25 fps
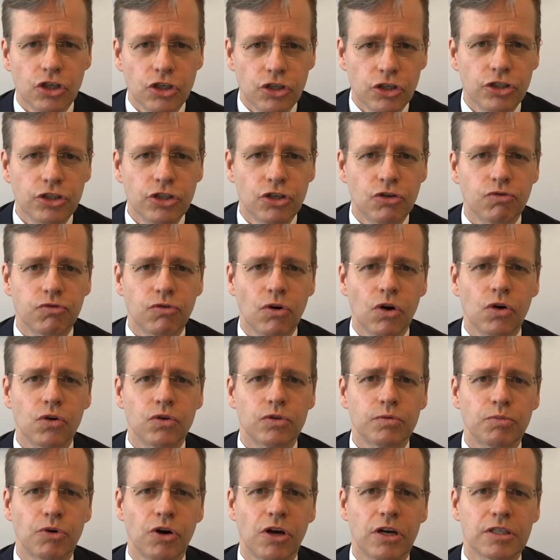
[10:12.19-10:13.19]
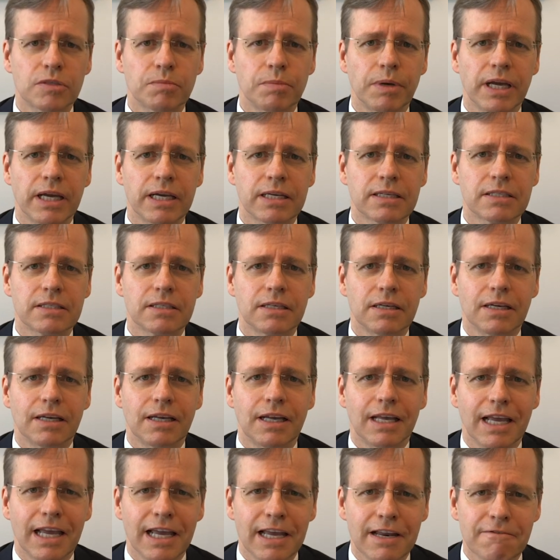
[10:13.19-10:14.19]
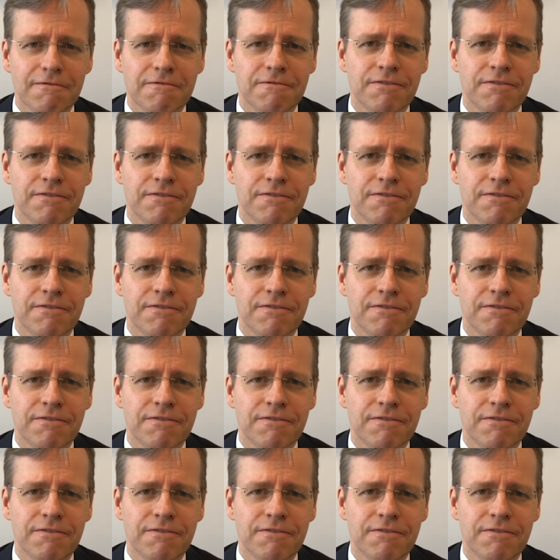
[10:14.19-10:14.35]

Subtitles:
good growth prospects, and